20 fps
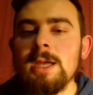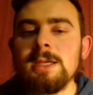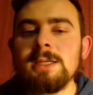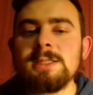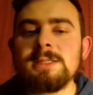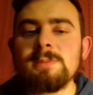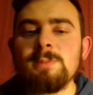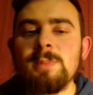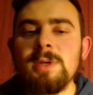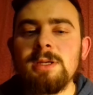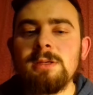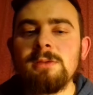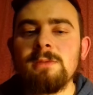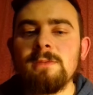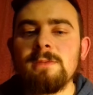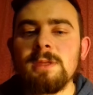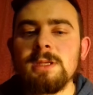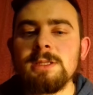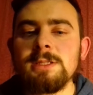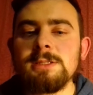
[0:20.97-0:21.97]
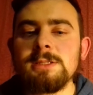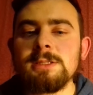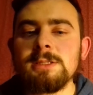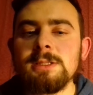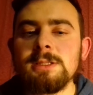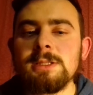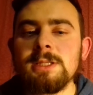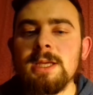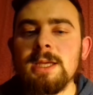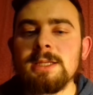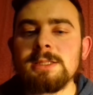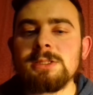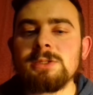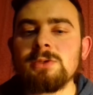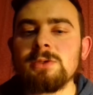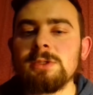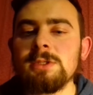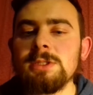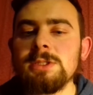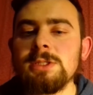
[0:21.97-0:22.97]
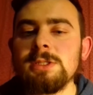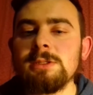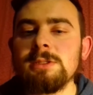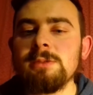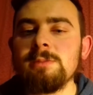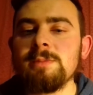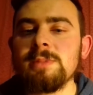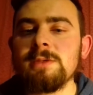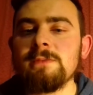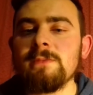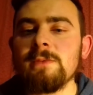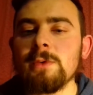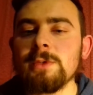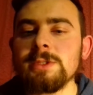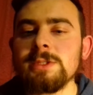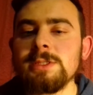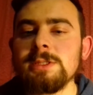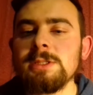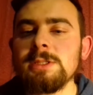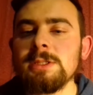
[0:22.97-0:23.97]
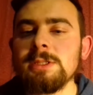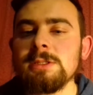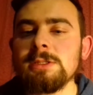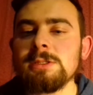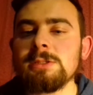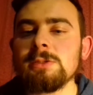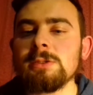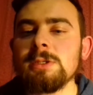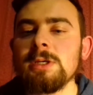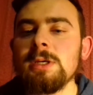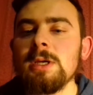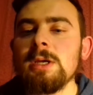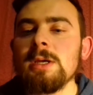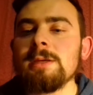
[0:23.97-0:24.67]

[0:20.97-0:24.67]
In spite of this, it has traditionally been forced into